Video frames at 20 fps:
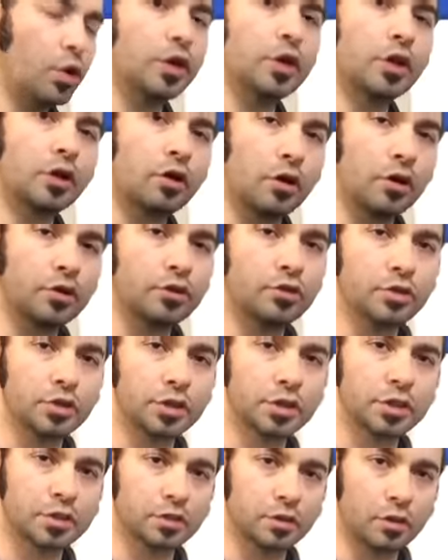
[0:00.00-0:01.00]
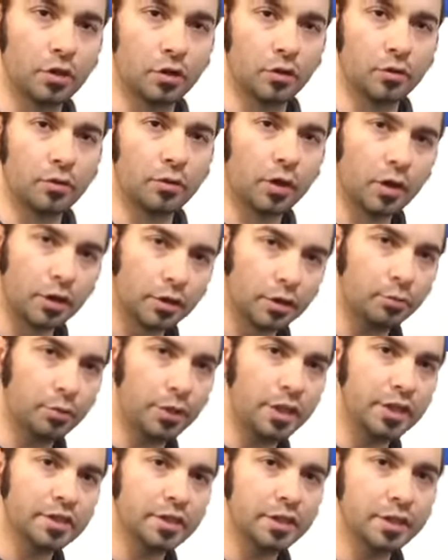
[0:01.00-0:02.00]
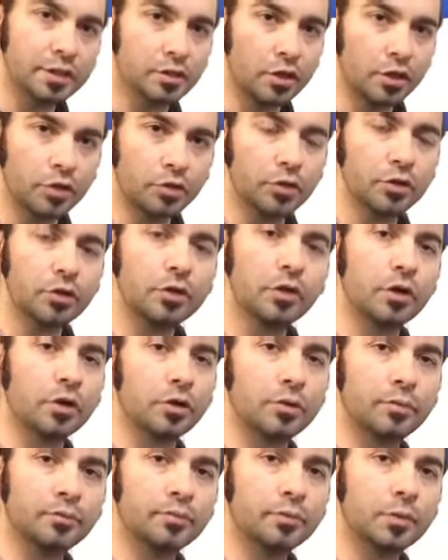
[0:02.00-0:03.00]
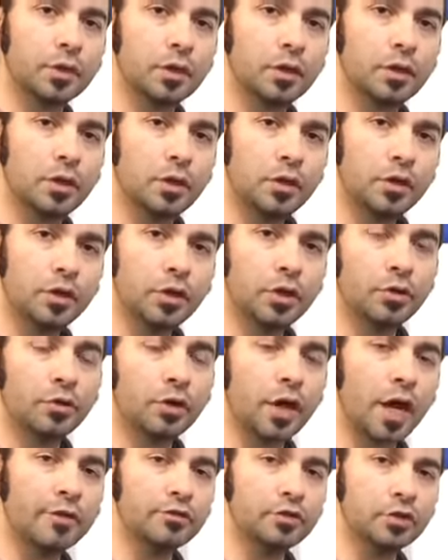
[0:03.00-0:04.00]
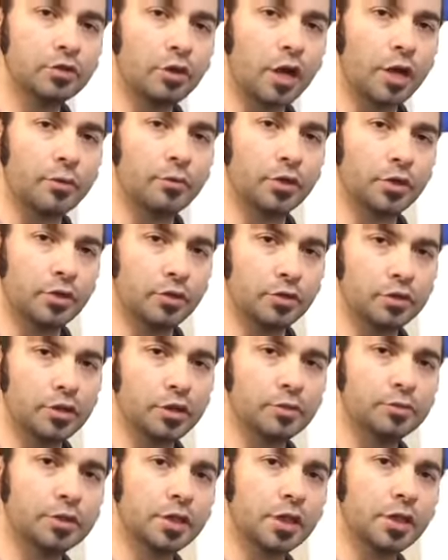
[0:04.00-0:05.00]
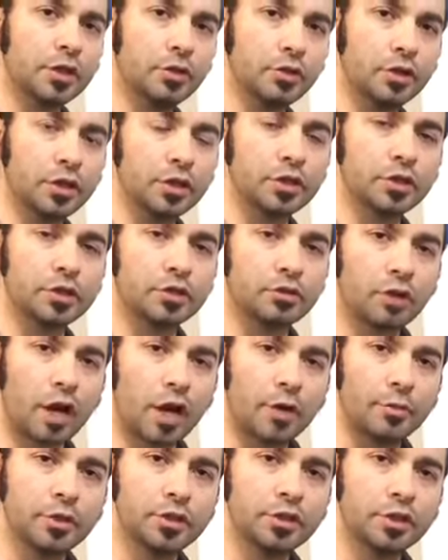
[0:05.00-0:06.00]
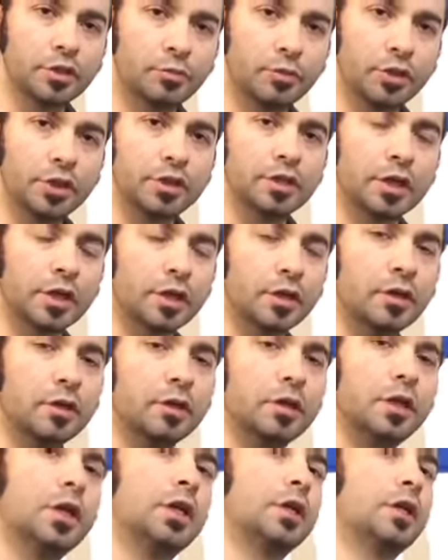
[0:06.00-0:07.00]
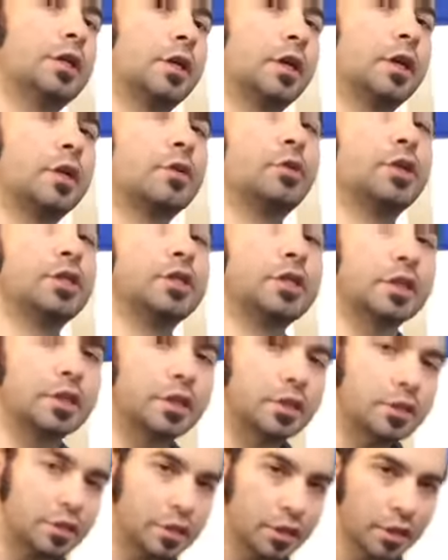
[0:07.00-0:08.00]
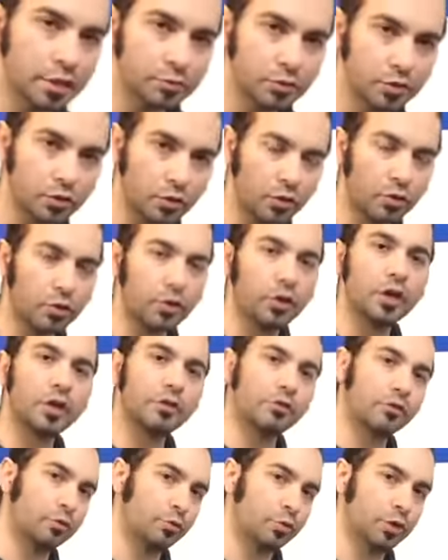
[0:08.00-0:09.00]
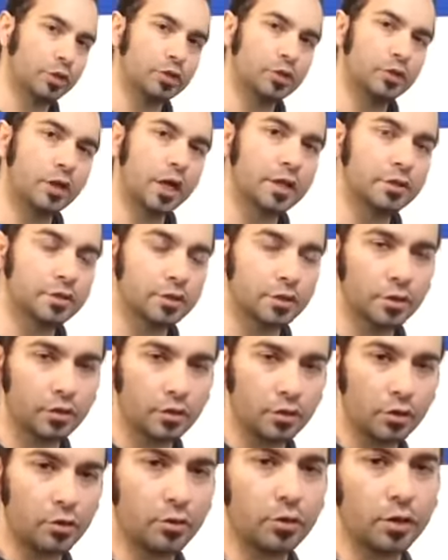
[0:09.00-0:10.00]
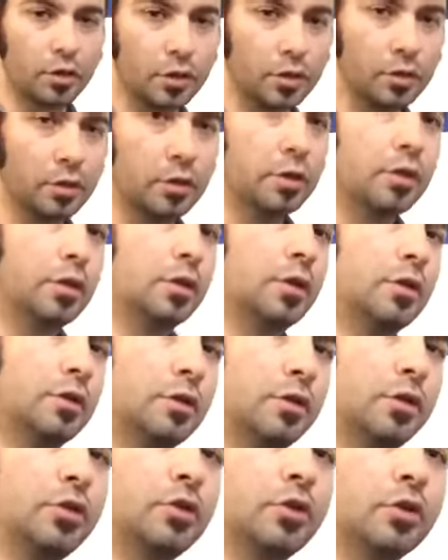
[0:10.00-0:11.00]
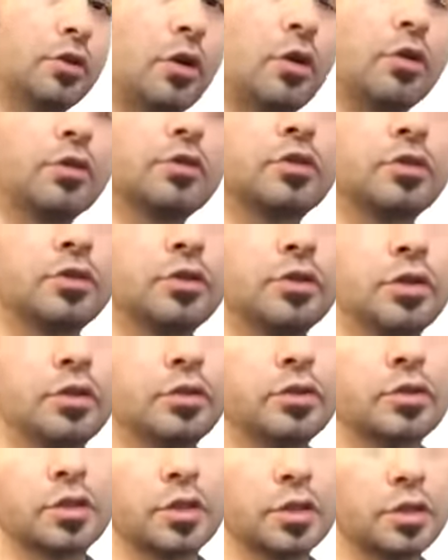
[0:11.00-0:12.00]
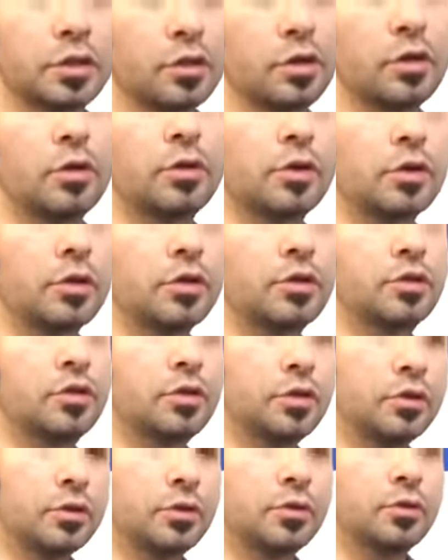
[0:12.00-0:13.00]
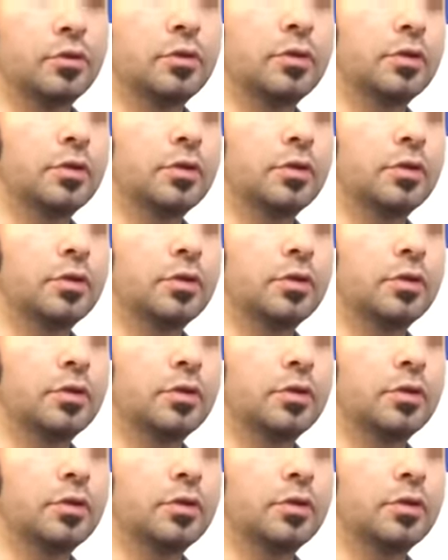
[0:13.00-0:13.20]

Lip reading: of the cartridges is low. On the P600 though, you don't have to grab a new chipset. You can just grab a chip resetter and reset the chips, or if your printer has a decoder, you can also use the decoder to